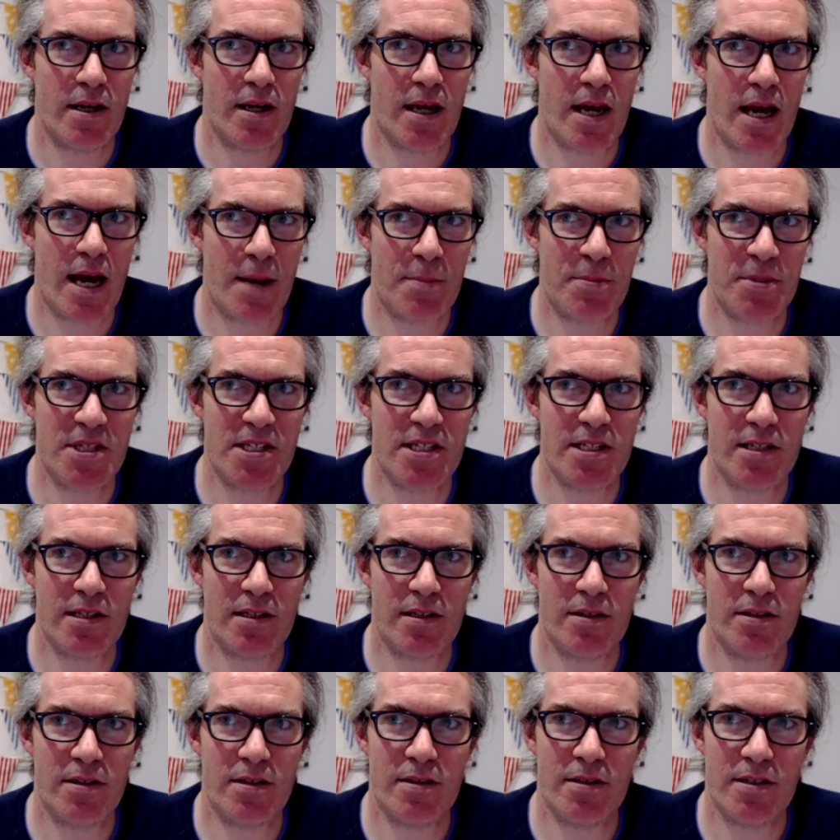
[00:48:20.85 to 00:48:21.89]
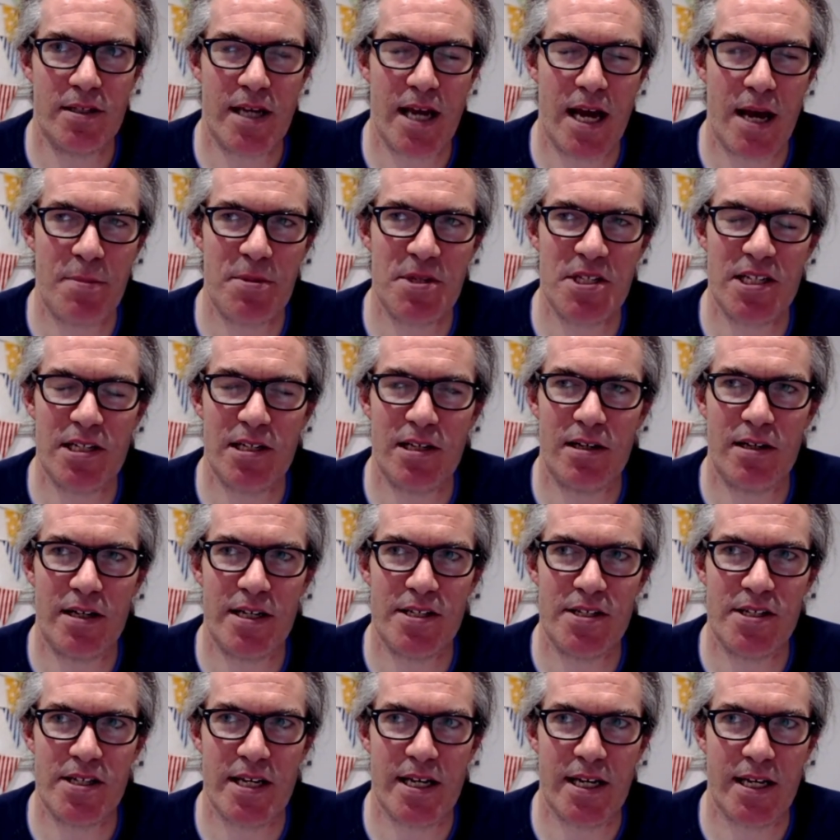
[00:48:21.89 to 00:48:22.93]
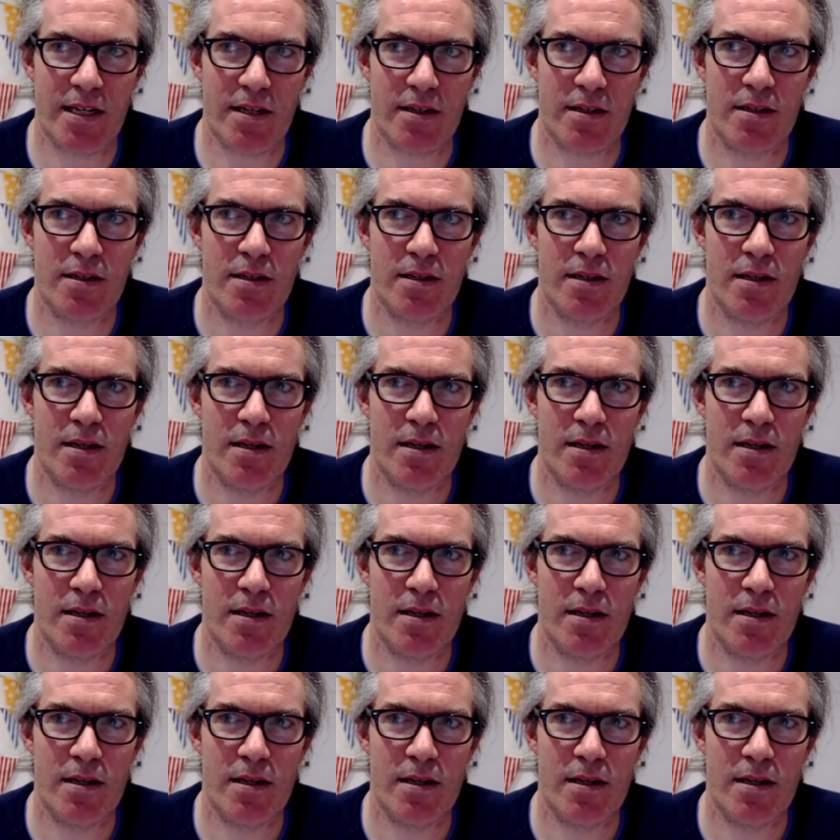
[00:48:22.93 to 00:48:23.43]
capitalizing